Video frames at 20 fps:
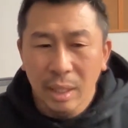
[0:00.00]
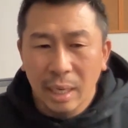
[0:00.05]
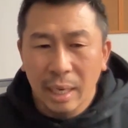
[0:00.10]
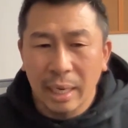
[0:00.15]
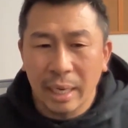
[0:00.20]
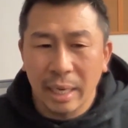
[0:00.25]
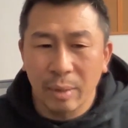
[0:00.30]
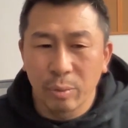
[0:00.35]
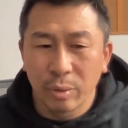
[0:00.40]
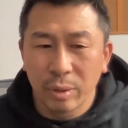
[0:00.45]

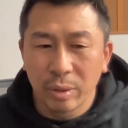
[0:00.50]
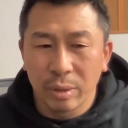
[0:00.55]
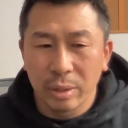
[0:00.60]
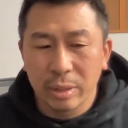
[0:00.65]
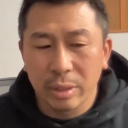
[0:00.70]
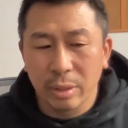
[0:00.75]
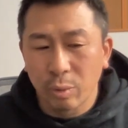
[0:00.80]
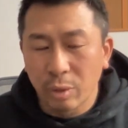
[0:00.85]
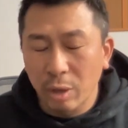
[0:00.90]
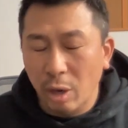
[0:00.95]
and
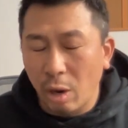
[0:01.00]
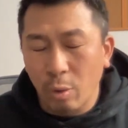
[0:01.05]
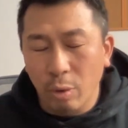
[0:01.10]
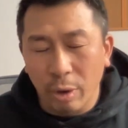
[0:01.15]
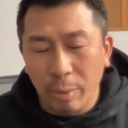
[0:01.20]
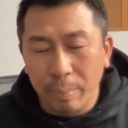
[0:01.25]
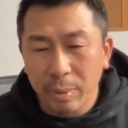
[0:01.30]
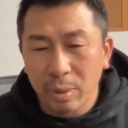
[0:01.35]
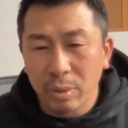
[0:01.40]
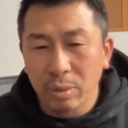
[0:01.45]
we all
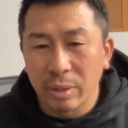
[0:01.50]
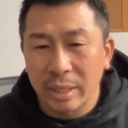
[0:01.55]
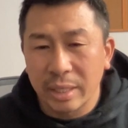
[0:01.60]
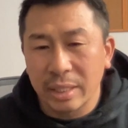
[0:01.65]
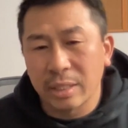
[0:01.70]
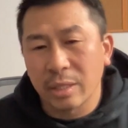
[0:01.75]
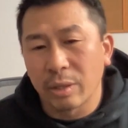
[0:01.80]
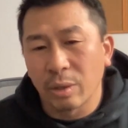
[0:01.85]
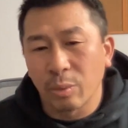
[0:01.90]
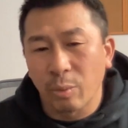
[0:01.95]
wear blue,
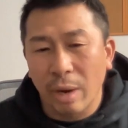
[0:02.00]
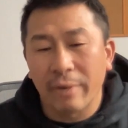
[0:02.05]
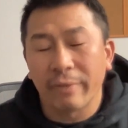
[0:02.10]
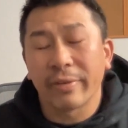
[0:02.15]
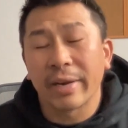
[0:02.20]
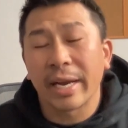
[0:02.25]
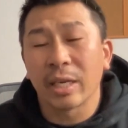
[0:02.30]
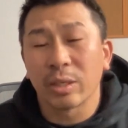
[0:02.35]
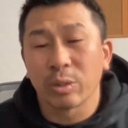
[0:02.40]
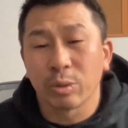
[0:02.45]
and so the rival
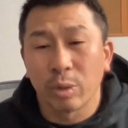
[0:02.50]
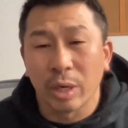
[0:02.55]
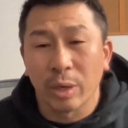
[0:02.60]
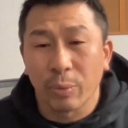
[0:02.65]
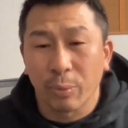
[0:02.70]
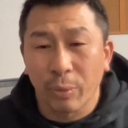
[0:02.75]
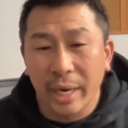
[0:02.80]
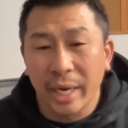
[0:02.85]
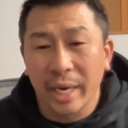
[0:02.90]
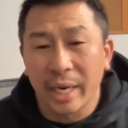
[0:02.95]
gang was
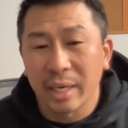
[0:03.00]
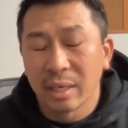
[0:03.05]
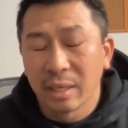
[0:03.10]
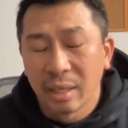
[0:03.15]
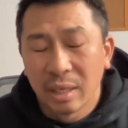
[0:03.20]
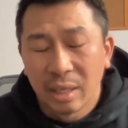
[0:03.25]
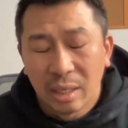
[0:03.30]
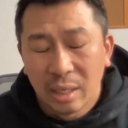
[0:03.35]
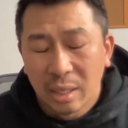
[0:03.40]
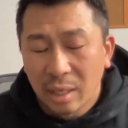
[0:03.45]
wearing red,
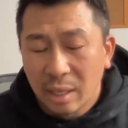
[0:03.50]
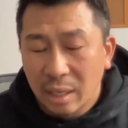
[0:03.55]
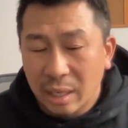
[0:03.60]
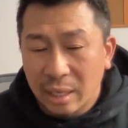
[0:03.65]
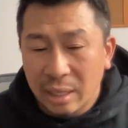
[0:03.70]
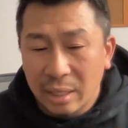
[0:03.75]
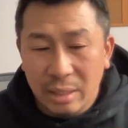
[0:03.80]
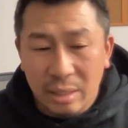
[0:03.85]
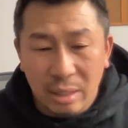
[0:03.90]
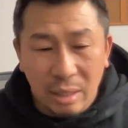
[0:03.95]

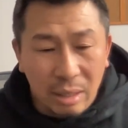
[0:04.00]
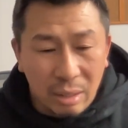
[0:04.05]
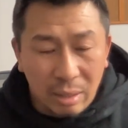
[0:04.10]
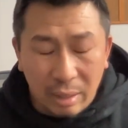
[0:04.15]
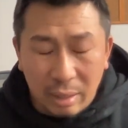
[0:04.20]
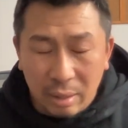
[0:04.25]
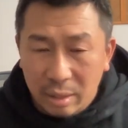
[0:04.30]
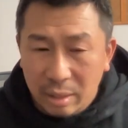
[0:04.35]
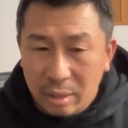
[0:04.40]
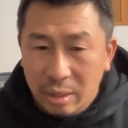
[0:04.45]
and
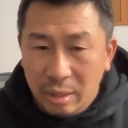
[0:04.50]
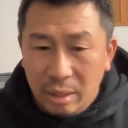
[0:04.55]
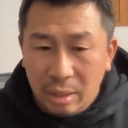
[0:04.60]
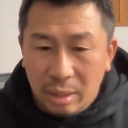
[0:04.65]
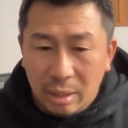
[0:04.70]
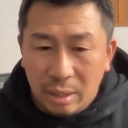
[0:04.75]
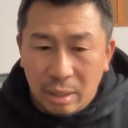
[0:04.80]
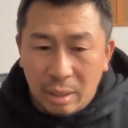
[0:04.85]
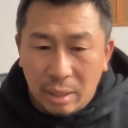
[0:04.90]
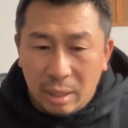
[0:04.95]
so
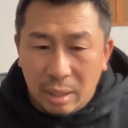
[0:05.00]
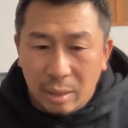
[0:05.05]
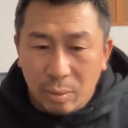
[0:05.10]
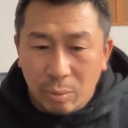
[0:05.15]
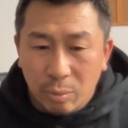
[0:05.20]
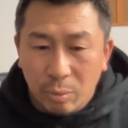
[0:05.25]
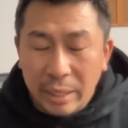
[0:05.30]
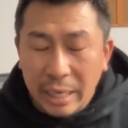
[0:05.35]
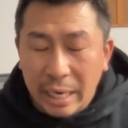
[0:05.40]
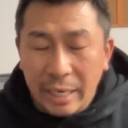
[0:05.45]

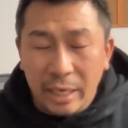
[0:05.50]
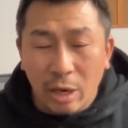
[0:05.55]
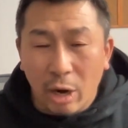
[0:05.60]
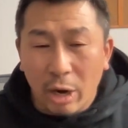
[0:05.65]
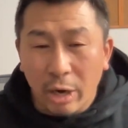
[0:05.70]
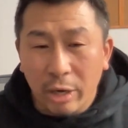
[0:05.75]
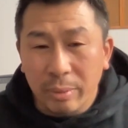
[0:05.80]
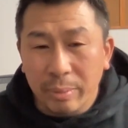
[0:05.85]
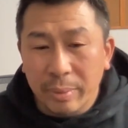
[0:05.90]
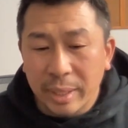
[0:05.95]
we got in an
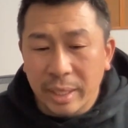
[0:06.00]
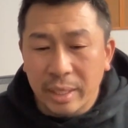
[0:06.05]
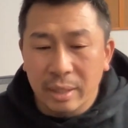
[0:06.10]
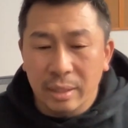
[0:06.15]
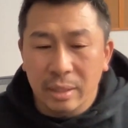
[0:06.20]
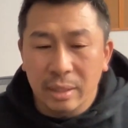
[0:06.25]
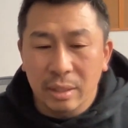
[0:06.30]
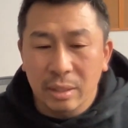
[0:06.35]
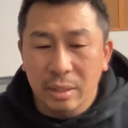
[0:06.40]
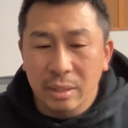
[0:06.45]

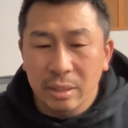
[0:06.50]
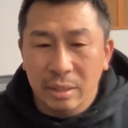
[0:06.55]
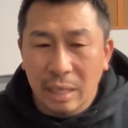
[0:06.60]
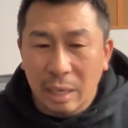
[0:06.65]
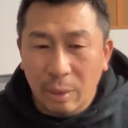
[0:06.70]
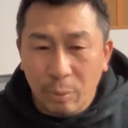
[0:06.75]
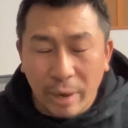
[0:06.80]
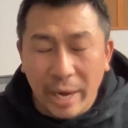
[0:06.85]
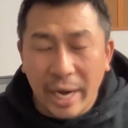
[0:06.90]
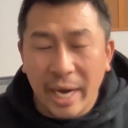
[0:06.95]
argument.
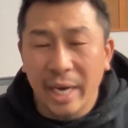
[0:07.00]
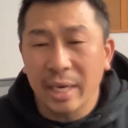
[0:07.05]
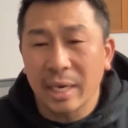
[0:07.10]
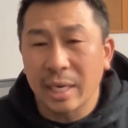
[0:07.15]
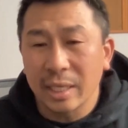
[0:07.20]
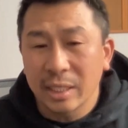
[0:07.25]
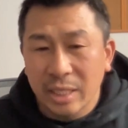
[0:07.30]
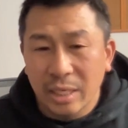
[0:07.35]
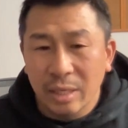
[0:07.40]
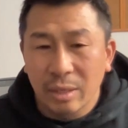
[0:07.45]
They ran,
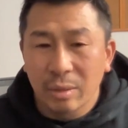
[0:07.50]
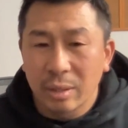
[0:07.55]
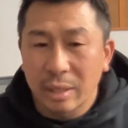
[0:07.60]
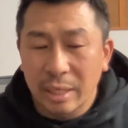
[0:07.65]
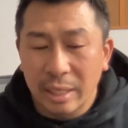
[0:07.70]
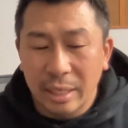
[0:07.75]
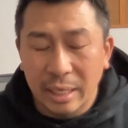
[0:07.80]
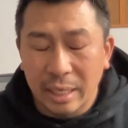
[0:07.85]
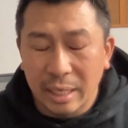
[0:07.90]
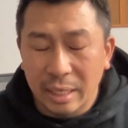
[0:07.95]

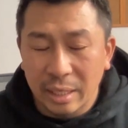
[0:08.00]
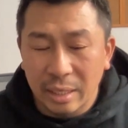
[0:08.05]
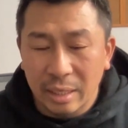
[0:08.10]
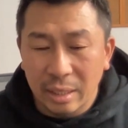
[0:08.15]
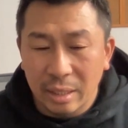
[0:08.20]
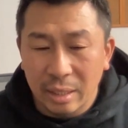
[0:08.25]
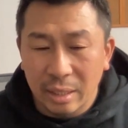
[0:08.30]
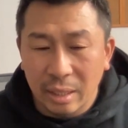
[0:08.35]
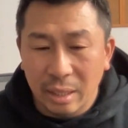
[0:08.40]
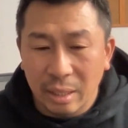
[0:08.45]

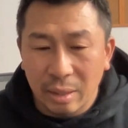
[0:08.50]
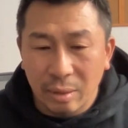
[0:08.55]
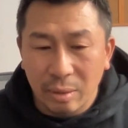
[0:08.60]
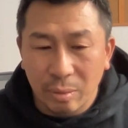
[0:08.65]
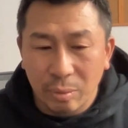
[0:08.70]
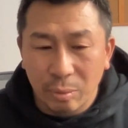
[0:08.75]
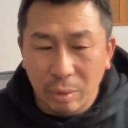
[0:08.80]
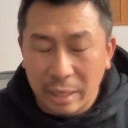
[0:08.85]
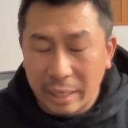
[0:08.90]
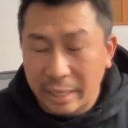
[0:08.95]

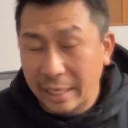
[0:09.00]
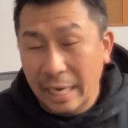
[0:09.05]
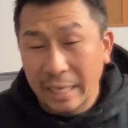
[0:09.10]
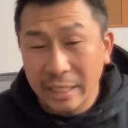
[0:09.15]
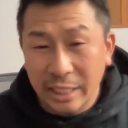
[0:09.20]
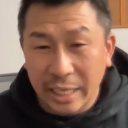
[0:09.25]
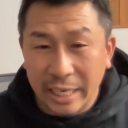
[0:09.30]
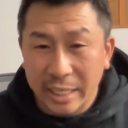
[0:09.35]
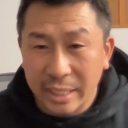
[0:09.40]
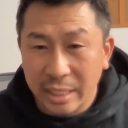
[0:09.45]
and I
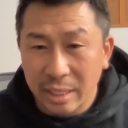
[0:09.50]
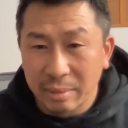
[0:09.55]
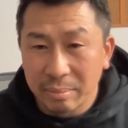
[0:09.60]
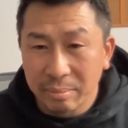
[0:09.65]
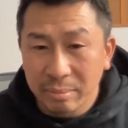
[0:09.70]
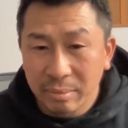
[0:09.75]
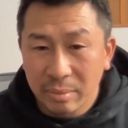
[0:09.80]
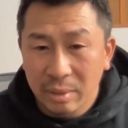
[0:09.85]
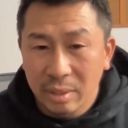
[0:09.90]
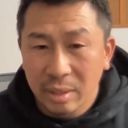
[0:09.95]
chased
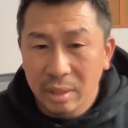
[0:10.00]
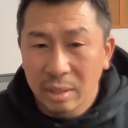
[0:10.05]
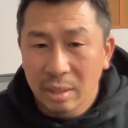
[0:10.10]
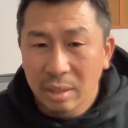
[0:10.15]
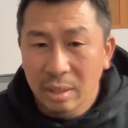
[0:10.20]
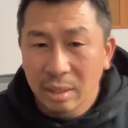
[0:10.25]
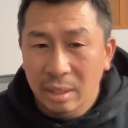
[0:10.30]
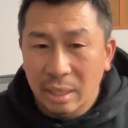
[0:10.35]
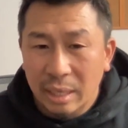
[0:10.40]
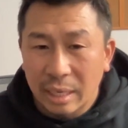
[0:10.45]
them,
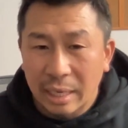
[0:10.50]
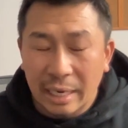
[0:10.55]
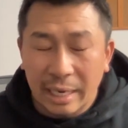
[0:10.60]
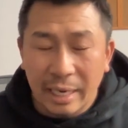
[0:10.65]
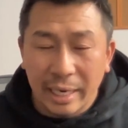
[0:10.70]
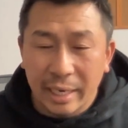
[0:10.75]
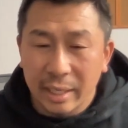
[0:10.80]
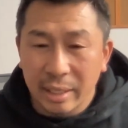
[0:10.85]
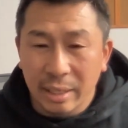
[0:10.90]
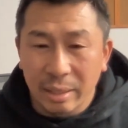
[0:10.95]
and I
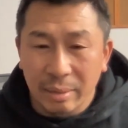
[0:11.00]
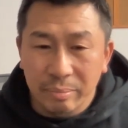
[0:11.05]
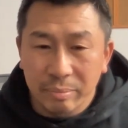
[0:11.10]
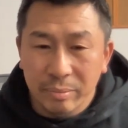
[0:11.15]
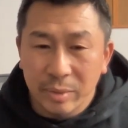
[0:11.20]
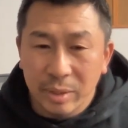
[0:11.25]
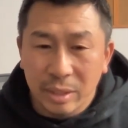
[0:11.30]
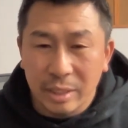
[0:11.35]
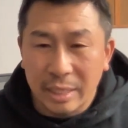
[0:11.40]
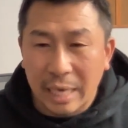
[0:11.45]
ended up
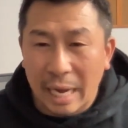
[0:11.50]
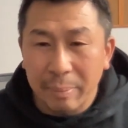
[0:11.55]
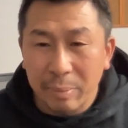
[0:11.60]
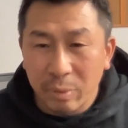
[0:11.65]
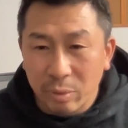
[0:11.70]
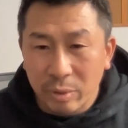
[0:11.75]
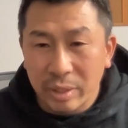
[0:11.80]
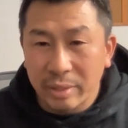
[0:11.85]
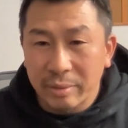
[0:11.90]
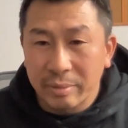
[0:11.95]

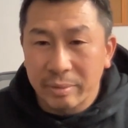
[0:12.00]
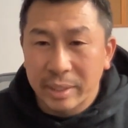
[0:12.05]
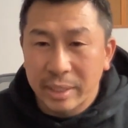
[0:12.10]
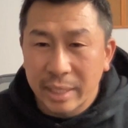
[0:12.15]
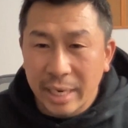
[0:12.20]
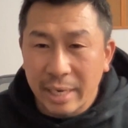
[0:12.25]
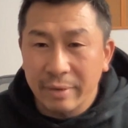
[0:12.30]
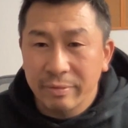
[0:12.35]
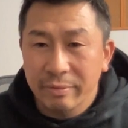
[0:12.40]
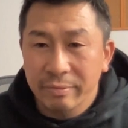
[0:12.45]
stabbing one of them to
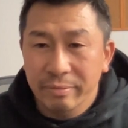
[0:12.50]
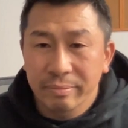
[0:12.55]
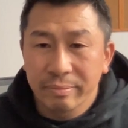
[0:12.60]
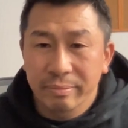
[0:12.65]
death.